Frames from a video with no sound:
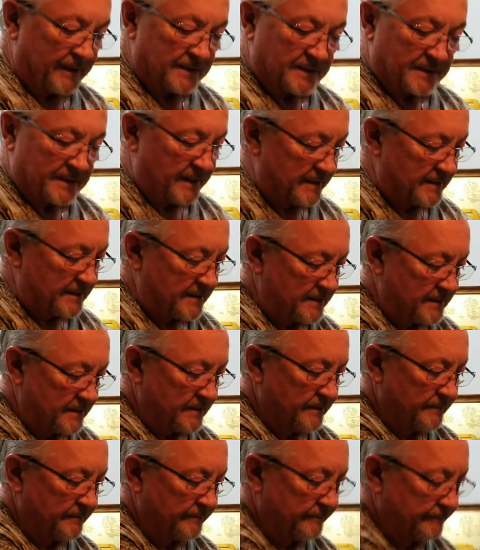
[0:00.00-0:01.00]
this.
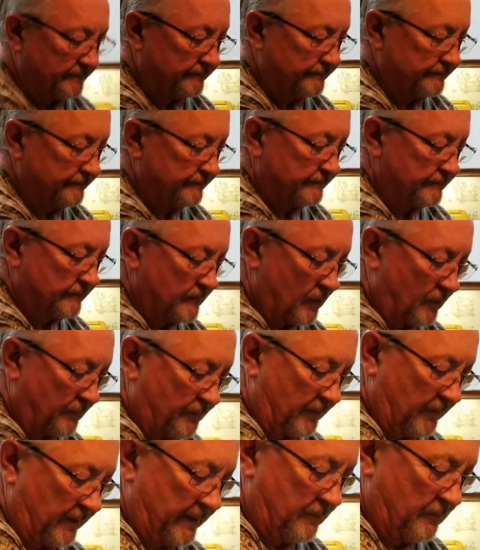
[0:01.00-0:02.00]

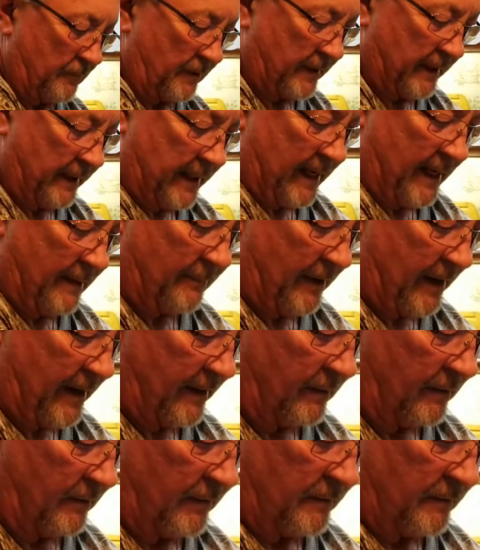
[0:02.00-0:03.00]
Hopefully we're in a camera angle.